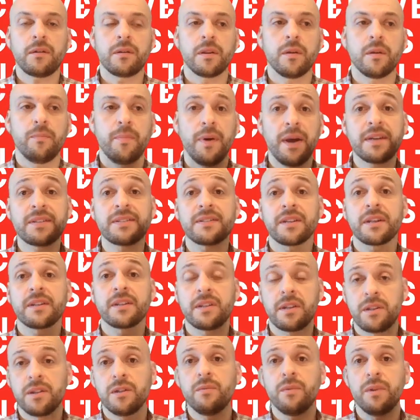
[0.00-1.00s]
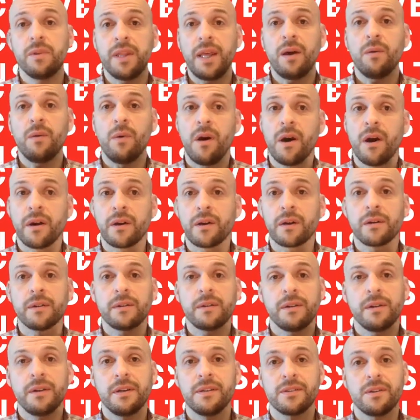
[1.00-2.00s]
the best thing to do with that
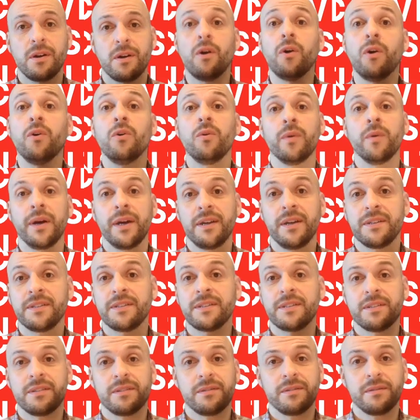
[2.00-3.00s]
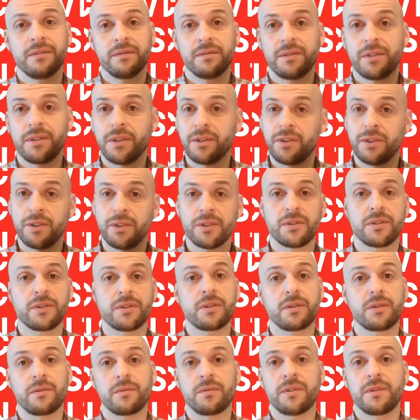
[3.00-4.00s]
water is always to just
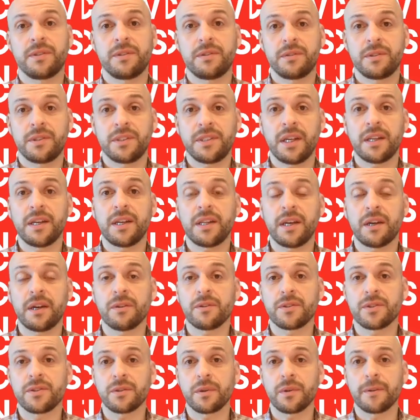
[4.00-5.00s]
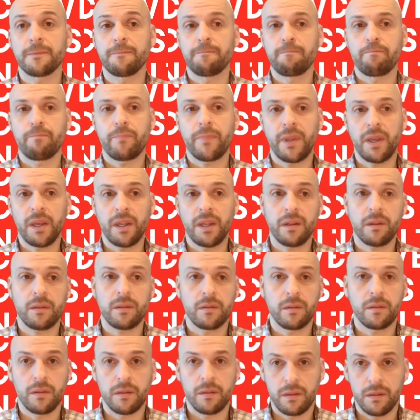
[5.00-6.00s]
send it down the sewer. And
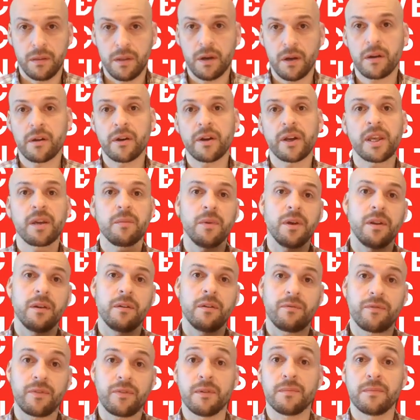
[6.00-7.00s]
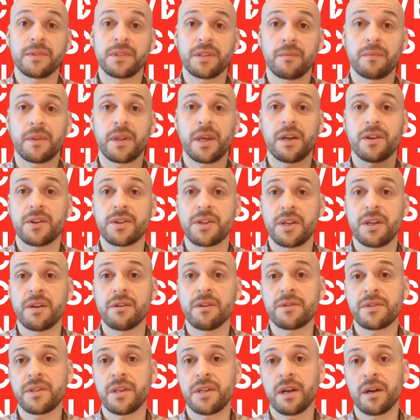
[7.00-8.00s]
the argument from some of the
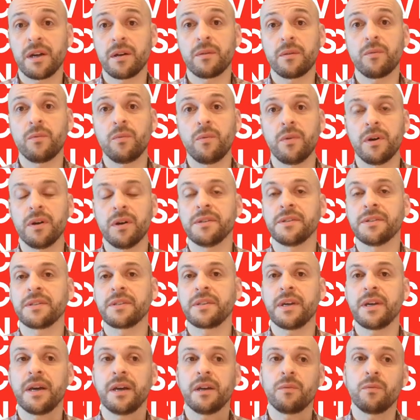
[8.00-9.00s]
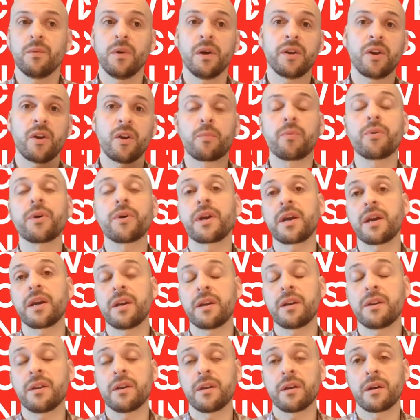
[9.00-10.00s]
engineers there was that, well, you're putting it
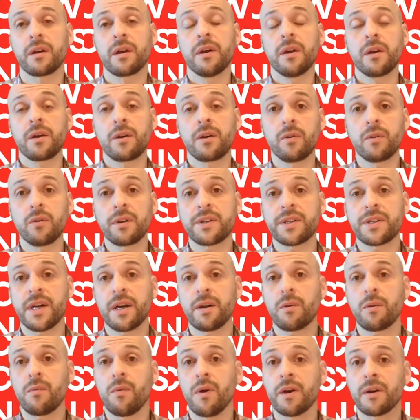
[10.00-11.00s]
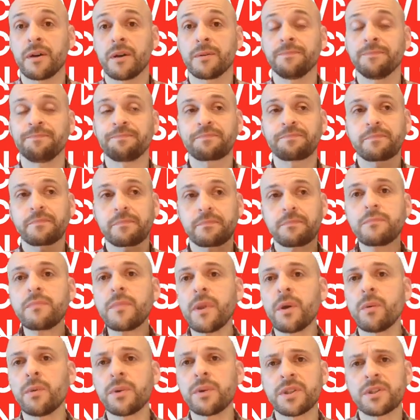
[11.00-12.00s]
into the cooling tower water,
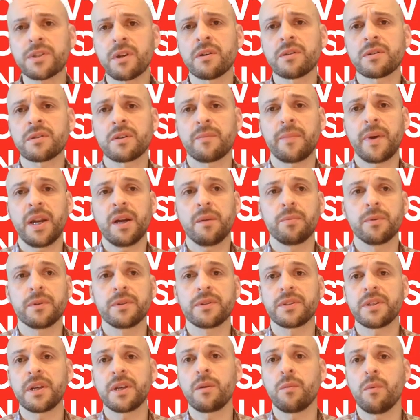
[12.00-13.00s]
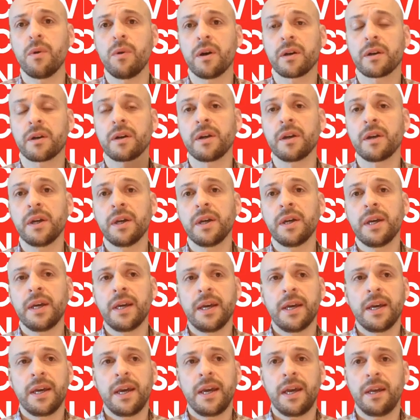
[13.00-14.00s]
which is also made up with city water,
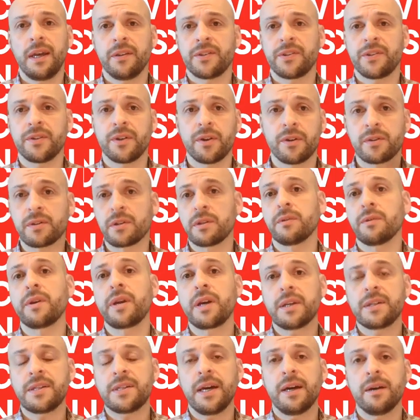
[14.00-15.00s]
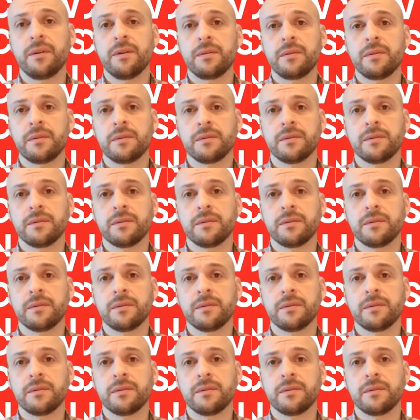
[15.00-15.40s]
and so you're diluting it down.